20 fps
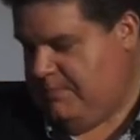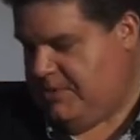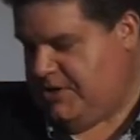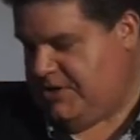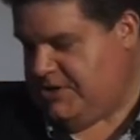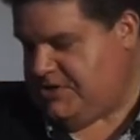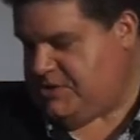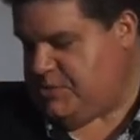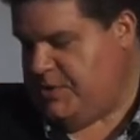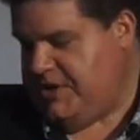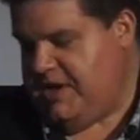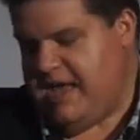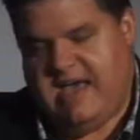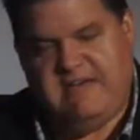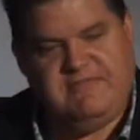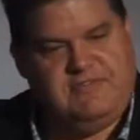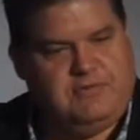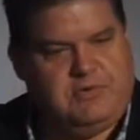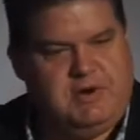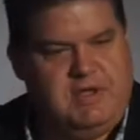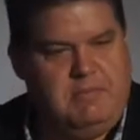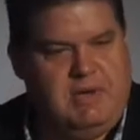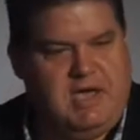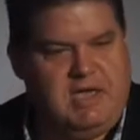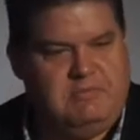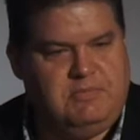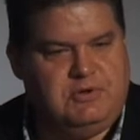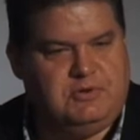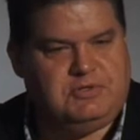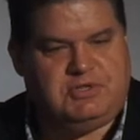because we have three
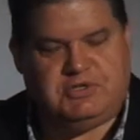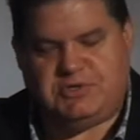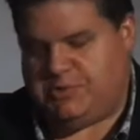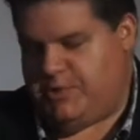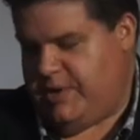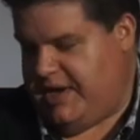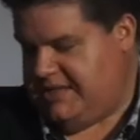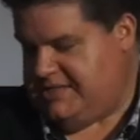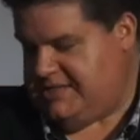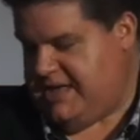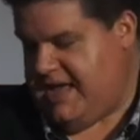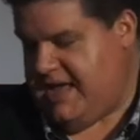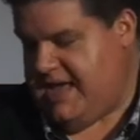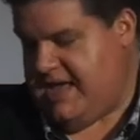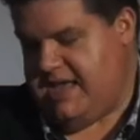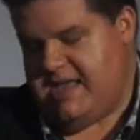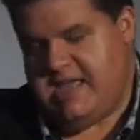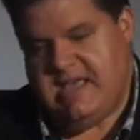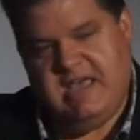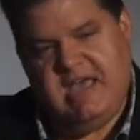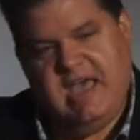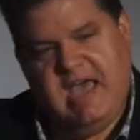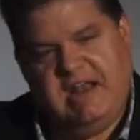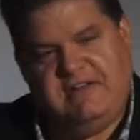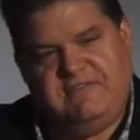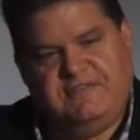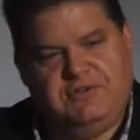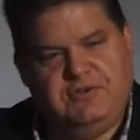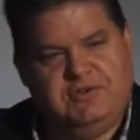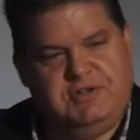main meals through our day
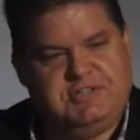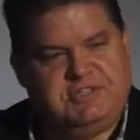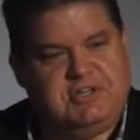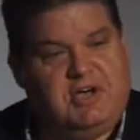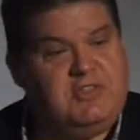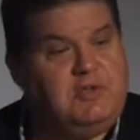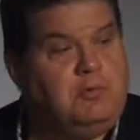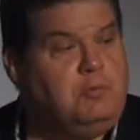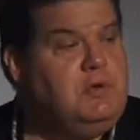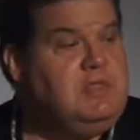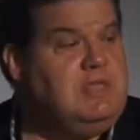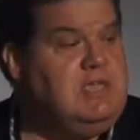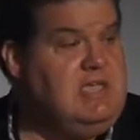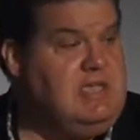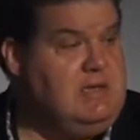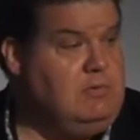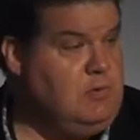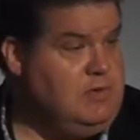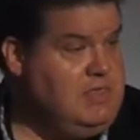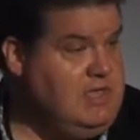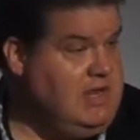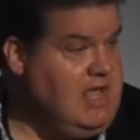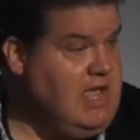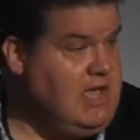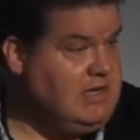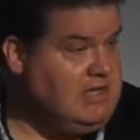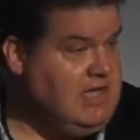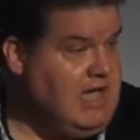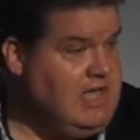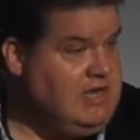and food is either within
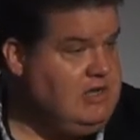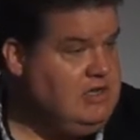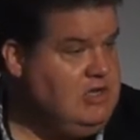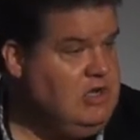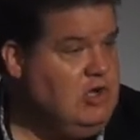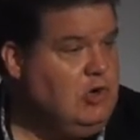our gut